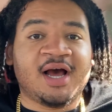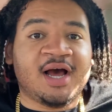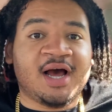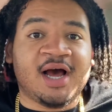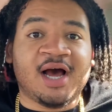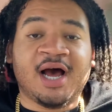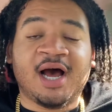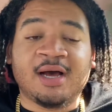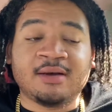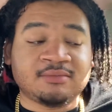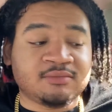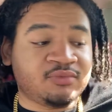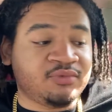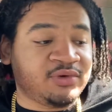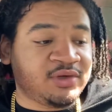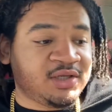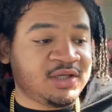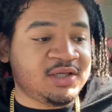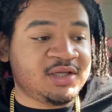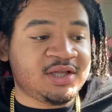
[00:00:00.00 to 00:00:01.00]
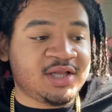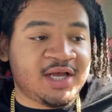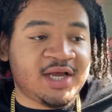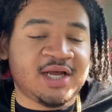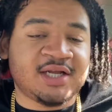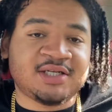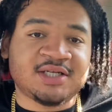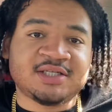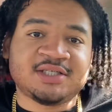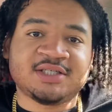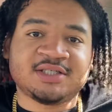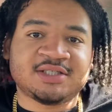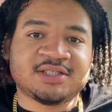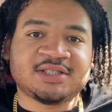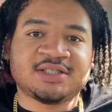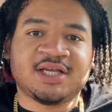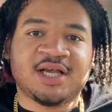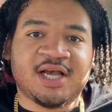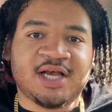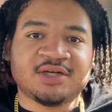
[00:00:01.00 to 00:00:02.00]
I'm really glad that this
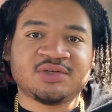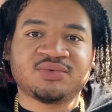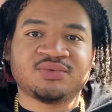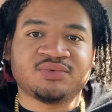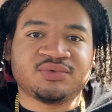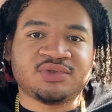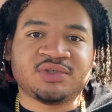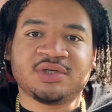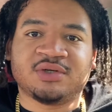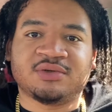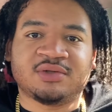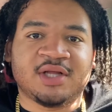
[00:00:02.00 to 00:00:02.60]
is an actual show.